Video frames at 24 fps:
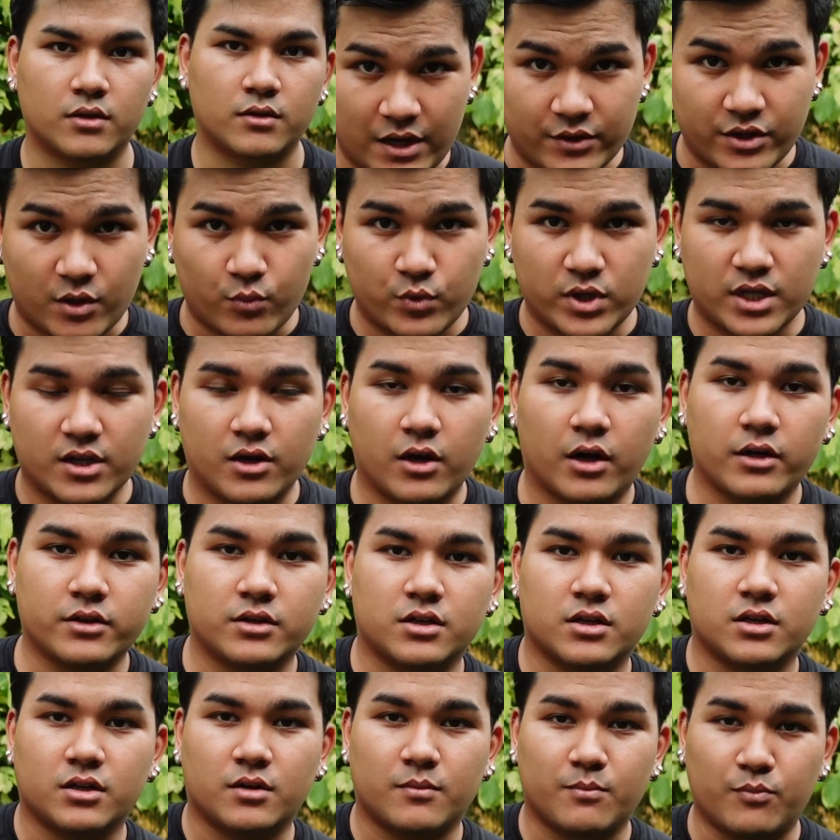Now that we got
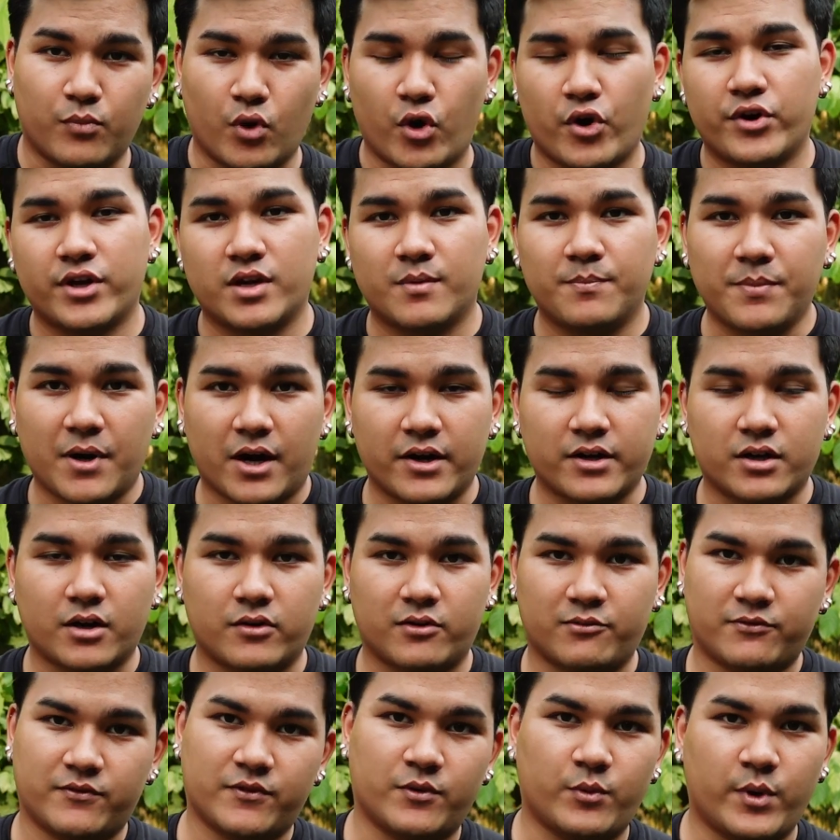the boring part out
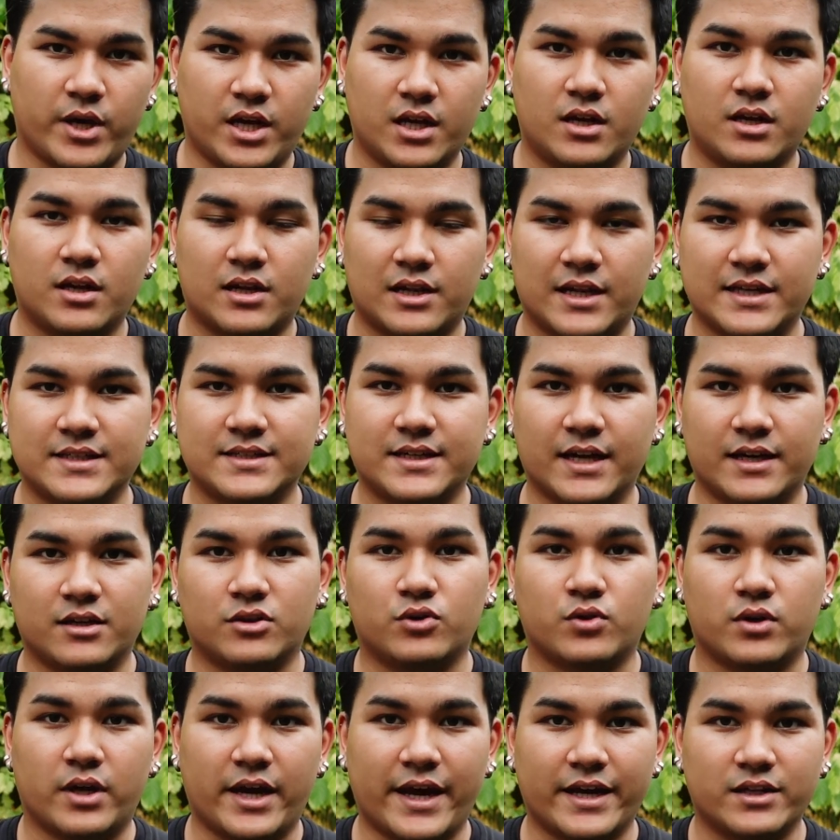of the way, let's get
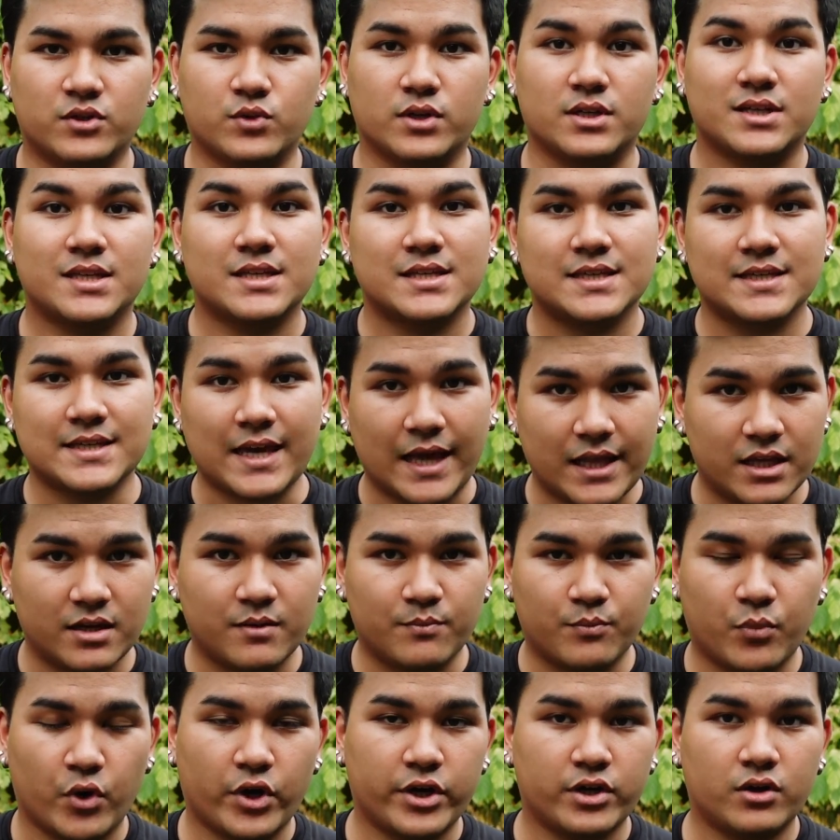into the actual selling
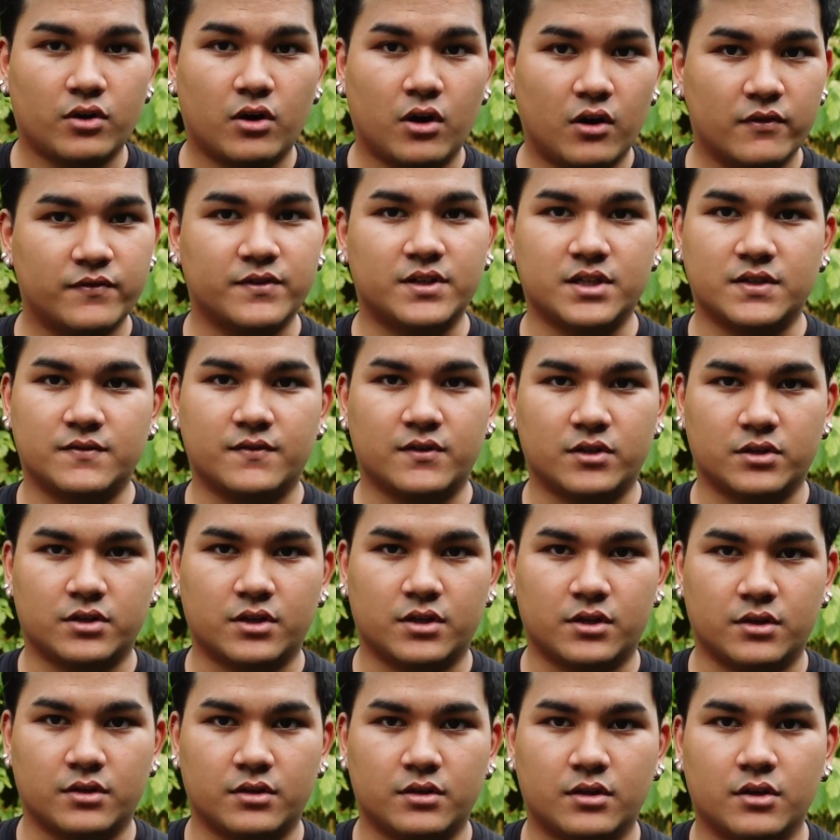point of this
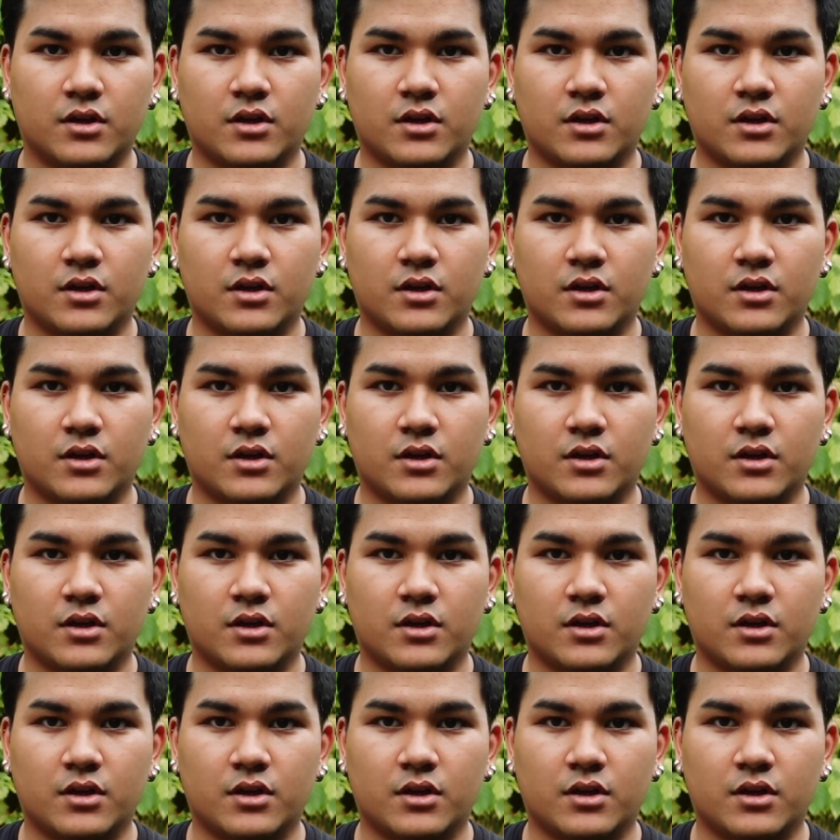filter.